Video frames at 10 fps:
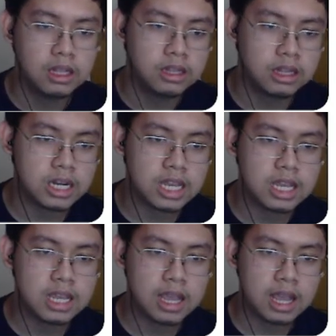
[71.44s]

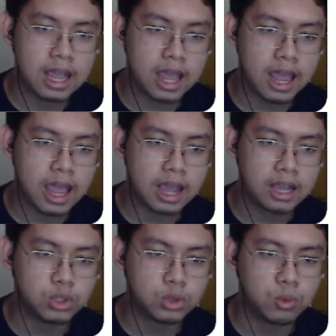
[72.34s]
3x
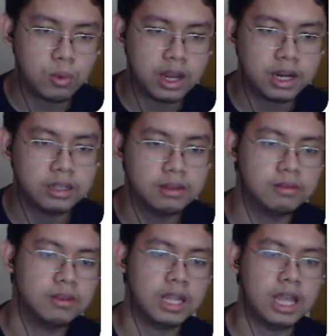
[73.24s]
squared.
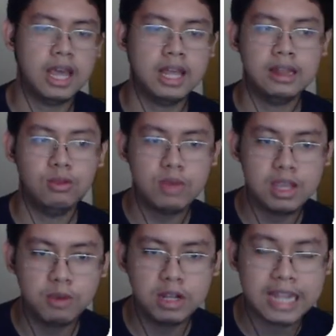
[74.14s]
And we
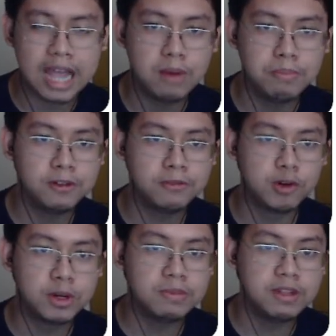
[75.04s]
will now
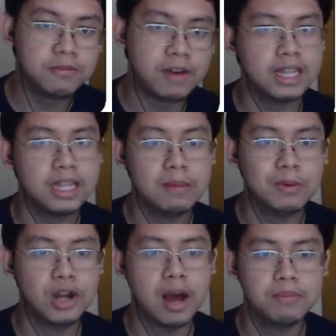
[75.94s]
perform dividing
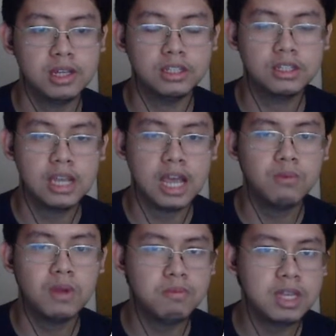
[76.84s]
monomials. And
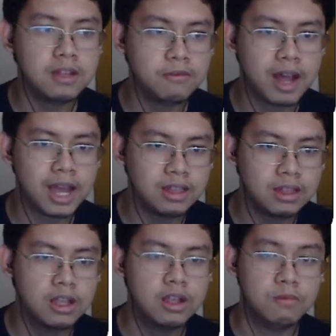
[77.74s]
when we divide
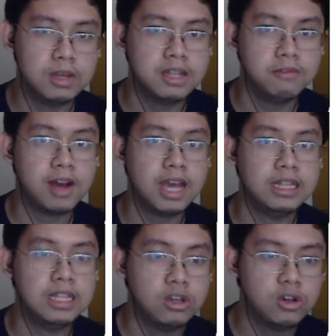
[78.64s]

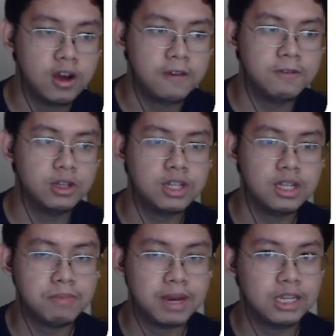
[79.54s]
the coefficient
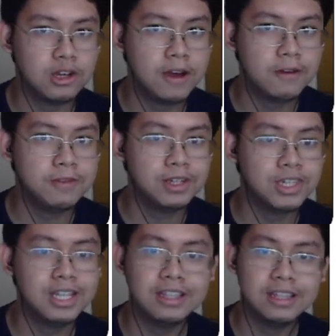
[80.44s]
by the coefficient,